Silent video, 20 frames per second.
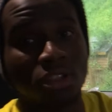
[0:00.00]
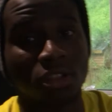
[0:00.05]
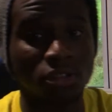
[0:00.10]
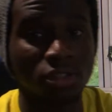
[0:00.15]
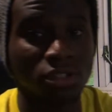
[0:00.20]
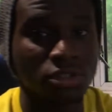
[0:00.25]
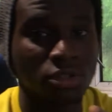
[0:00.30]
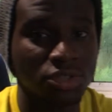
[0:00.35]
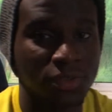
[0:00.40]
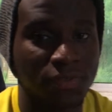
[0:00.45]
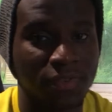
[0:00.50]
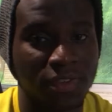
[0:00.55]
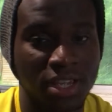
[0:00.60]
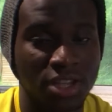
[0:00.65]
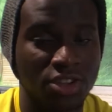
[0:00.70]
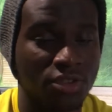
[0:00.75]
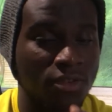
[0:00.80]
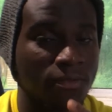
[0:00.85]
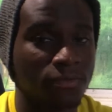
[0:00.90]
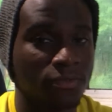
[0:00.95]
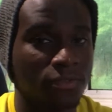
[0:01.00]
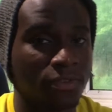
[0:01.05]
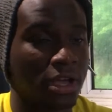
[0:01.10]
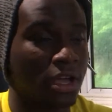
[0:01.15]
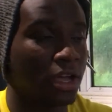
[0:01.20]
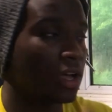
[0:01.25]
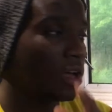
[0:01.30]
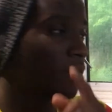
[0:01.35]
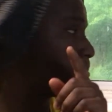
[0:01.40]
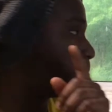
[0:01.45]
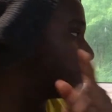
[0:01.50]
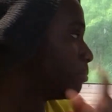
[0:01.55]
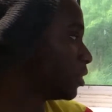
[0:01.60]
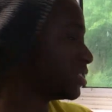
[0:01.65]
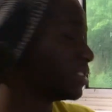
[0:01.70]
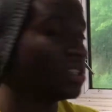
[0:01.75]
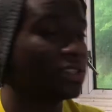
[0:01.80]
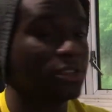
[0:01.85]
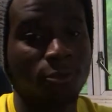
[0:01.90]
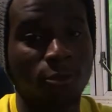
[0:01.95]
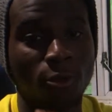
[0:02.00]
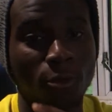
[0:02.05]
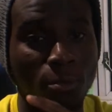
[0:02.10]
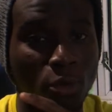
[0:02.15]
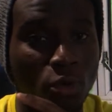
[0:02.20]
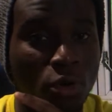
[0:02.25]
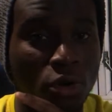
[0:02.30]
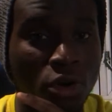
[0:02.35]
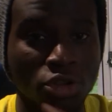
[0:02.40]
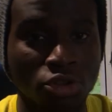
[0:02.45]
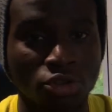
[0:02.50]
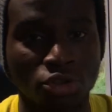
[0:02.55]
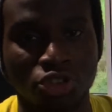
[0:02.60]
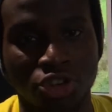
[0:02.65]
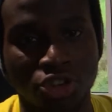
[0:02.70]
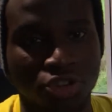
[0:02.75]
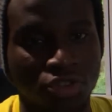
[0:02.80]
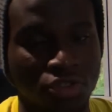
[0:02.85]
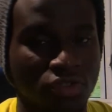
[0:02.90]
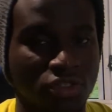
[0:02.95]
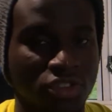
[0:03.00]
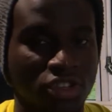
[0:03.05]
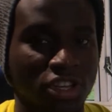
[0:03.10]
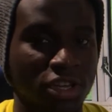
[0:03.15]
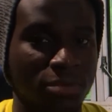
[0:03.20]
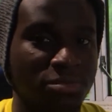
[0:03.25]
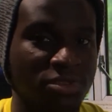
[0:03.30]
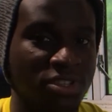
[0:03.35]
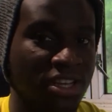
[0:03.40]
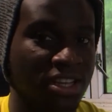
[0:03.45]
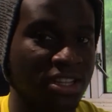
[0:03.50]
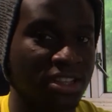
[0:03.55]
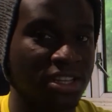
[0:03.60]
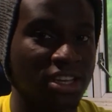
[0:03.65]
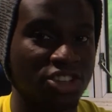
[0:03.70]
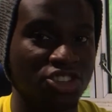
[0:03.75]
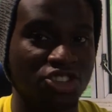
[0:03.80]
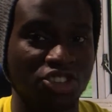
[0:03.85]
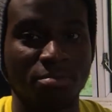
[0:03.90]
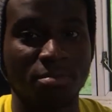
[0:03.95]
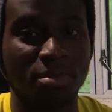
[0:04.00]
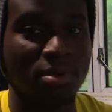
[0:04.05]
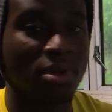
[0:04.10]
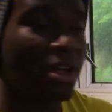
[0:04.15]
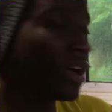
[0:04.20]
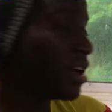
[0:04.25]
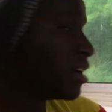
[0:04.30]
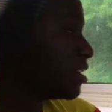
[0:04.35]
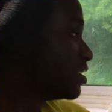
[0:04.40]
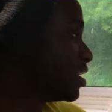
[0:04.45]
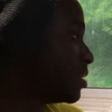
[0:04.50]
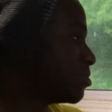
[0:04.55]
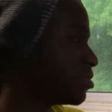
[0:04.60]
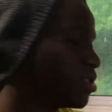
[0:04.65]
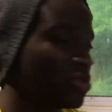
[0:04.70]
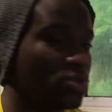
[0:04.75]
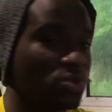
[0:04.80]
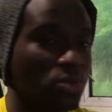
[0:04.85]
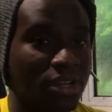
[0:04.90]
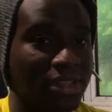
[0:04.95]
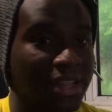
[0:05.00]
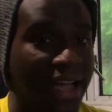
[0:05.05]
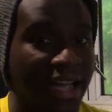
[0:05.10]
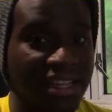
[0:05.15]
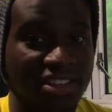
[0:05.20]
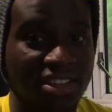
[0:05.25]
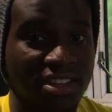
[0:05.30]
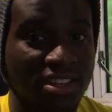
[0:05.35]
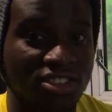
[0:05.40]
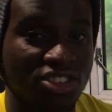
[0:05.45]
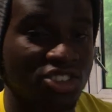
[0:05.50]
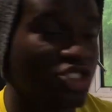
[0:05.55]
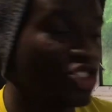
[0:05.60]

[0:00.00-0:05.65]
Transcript: on the notification button for more nutrition tips and gym tips as well, and ideas in